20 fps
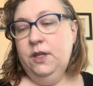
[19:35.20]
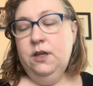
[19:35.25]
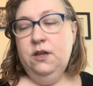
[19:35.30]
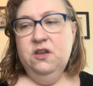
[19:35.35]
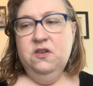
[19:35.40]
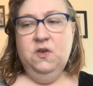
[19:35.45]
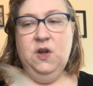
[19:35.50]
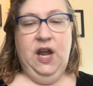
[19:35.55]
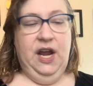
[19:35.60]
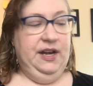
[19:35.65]

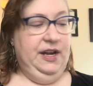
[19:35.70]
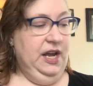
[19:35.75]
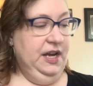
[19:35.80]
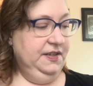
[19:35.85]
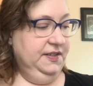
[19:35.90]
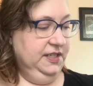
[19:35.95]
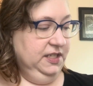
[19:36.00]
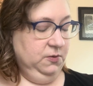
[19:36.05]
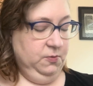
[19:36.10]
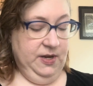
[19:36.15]
Okay,
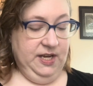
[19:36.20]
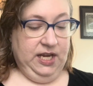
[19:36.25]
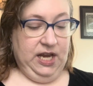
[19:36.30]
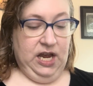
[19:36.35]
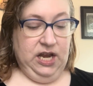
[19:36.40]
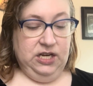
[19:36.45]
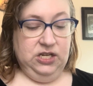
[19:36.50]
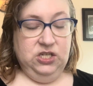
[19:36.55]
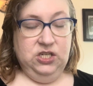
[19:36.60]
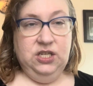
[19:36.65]
next this
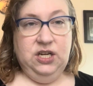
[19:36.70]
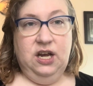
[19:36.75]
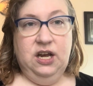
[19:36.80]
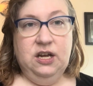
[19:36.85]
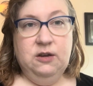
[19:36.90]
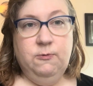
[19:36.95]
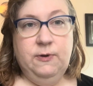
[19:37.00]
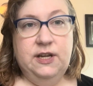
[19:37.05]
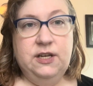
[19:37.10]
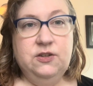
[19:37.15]
weekend,
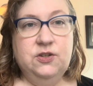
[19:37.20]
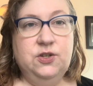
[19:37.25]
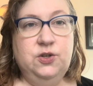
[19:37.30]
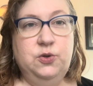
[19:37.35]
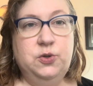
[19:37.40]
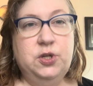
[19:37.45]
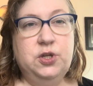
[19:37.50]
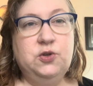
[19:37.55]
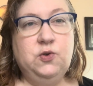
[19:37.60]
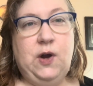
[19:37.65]
I went
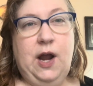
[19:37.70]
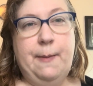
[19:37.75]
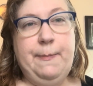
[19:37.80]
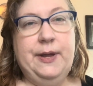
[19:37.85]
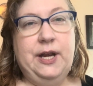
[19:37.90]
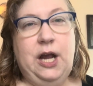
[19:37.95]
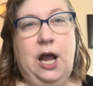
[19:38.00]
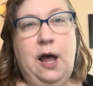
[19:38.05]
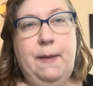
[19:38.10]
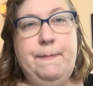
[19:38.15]
to Scrap
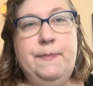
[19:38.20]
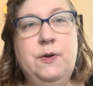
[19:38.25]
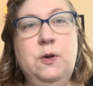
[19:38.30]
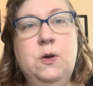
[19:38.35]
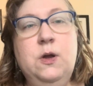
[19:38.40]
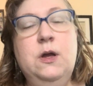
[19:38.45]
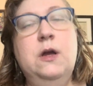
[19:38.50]
It Up.